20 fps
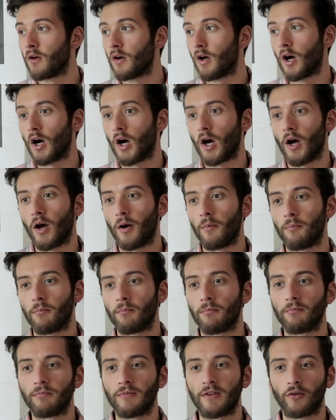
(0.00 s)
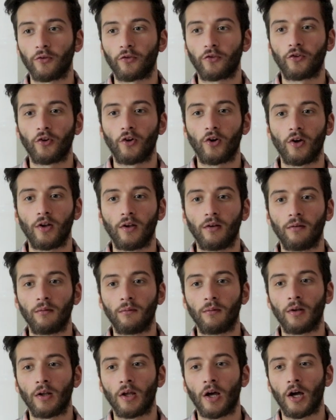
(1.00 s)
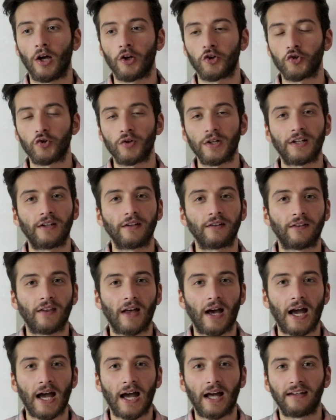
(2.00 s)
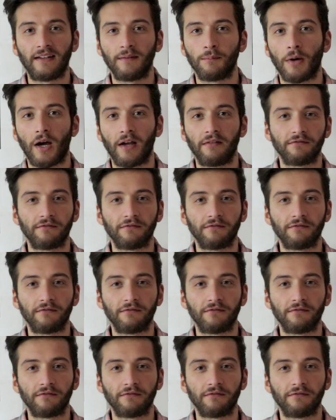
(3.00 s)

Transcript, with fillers: um, there were certain uh, triggers that I had in my